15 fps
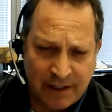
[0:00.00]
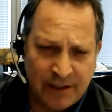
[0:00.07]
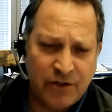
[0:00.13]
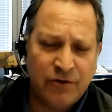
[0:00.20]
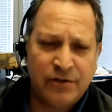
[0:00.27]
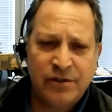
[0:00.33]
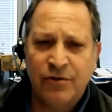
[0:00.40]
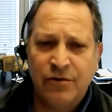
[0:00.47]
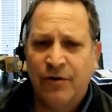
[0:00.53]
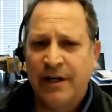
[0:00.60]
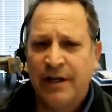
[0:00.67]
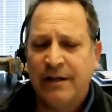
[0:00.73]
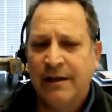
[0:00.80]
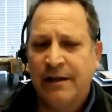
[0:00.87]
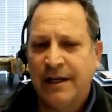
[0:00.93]
in your
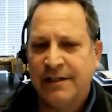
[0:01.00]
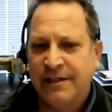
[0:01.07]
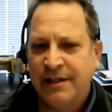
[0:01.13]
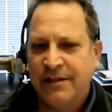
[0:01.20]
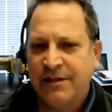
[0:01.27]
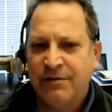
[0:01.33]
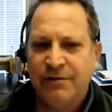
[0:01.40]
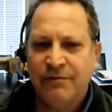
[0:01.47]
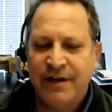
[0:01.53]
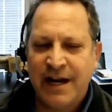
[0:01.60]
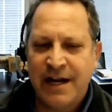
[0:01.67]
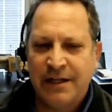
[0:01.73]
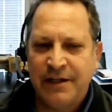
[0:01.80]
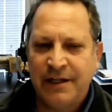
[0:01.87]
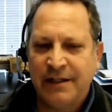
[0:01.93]
story, like as they do in
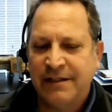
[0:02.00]
reality,